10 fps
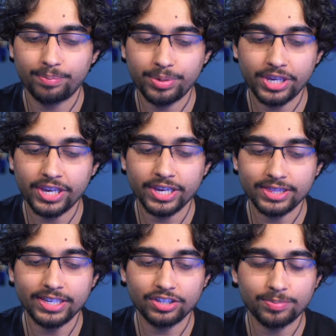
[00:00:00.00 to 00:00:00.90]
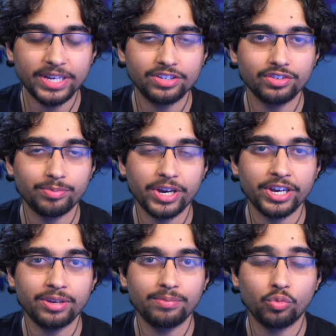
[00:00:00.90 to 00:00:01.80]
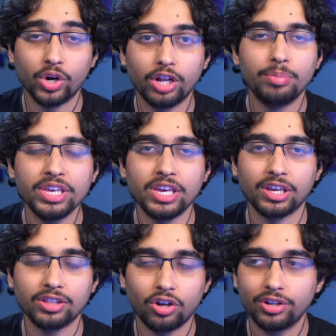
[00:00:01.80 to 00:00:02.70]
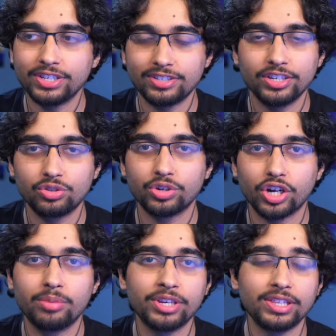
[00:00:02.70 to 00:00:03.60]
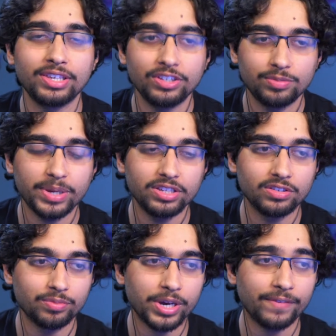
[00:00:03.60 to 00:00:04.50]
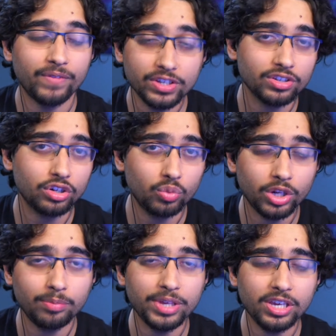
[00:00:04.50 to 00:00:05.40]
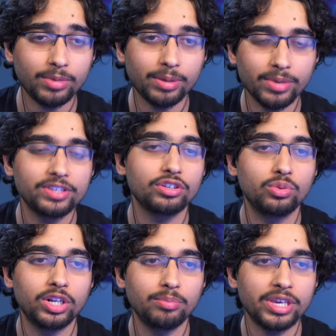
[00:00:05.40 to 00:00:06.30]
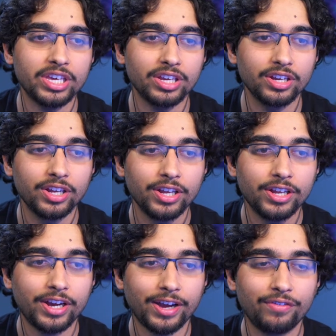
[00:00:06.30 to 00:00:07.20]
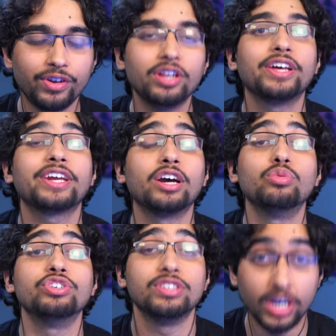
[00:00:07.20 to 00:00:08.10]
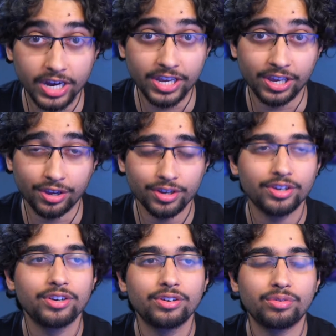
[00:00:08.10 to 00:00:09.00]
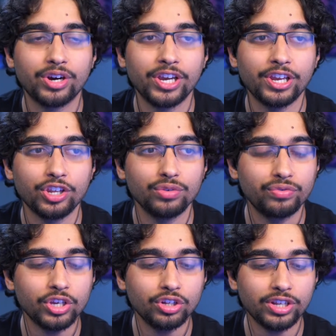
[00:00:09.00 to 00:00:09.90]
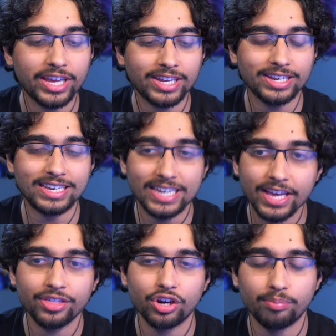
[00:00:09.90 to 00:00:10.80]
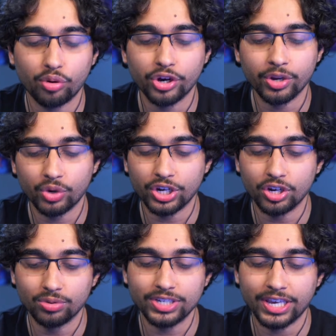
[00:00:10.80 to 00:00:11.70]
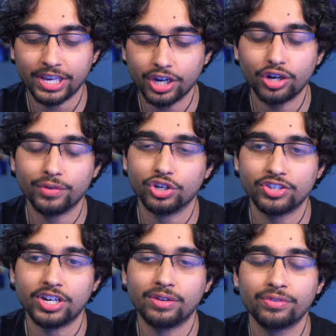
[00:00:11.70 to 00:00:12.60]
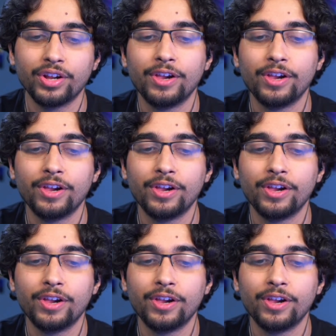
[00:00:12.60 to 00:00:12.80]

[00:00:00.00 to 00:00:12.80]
being at the expense of my well-being. All these things were coming at the expense of my physical well-being, my mental well-being. I felt like I was dying, right? You feel like death at a point when you don't take care of yourself.